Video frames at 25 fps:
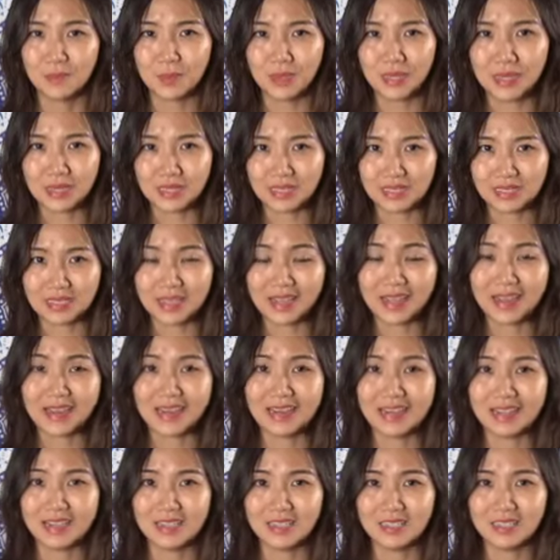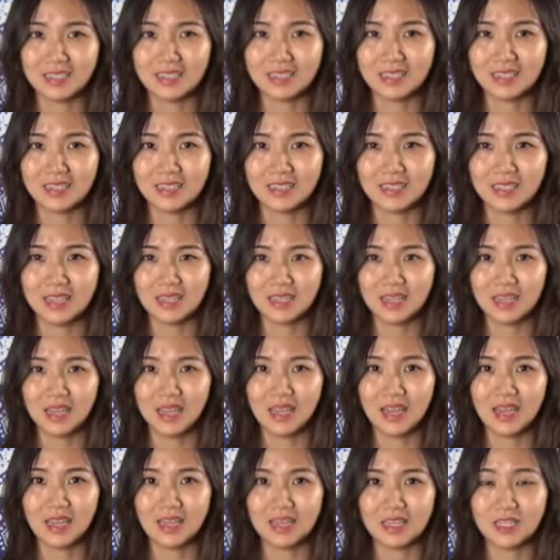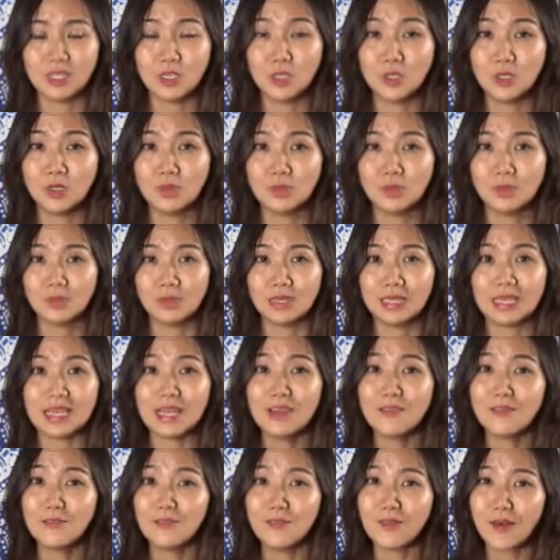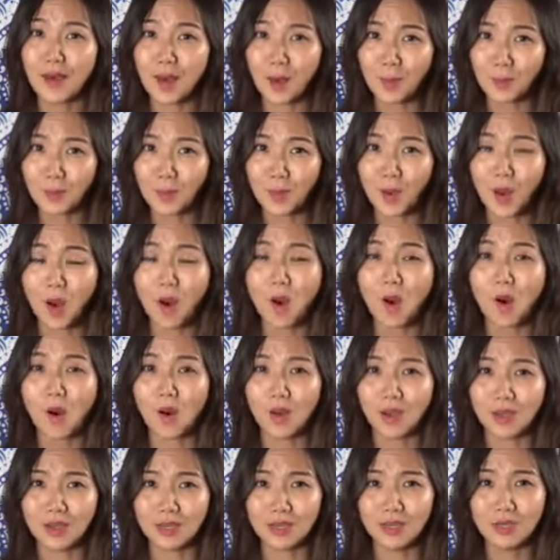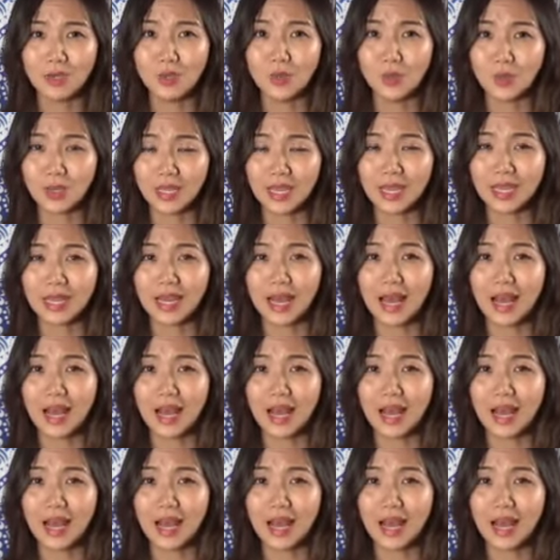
peace in us and give up on looking